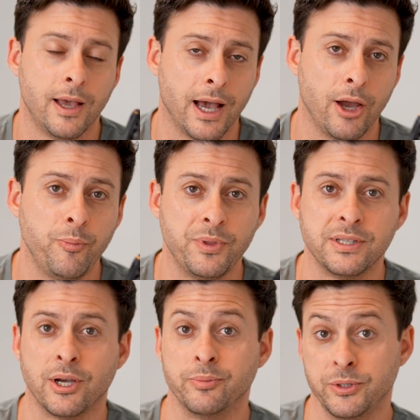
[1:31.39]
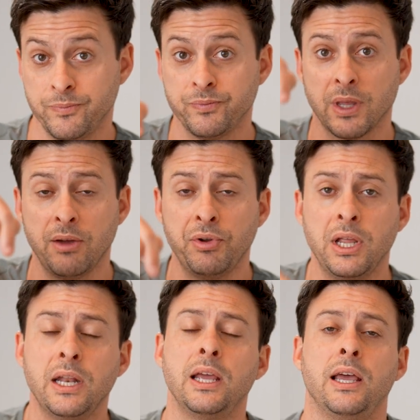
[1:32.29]
I hope this helps. If it
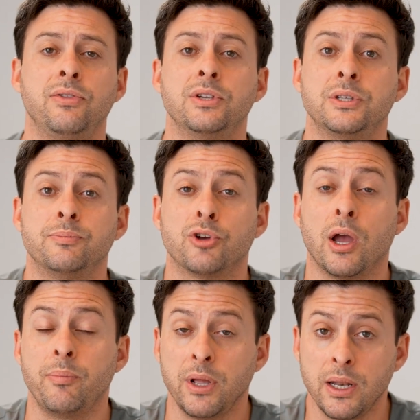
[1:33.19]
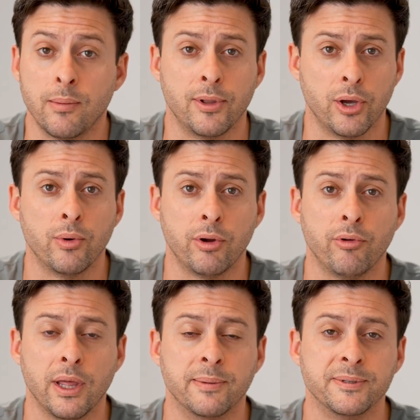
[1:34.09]
did, hit the subscribe button down below. It
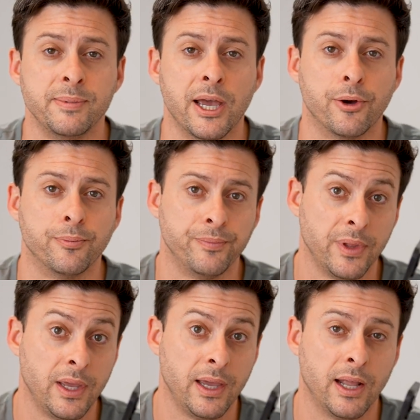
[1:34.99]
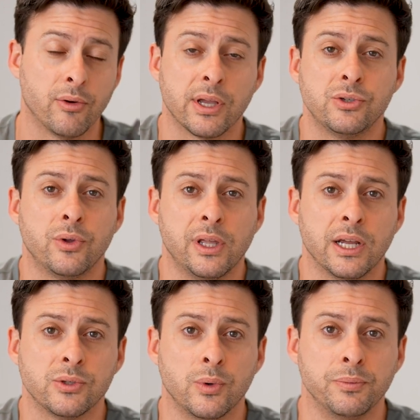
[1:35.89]
really helps me out. And I'll catch you on the
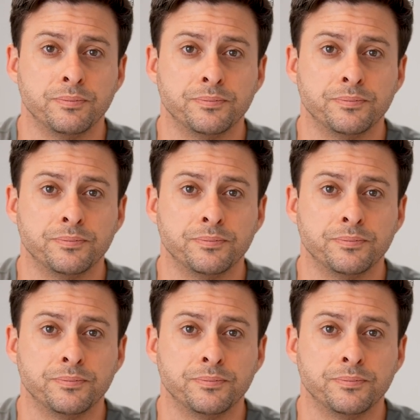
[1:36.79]
next one.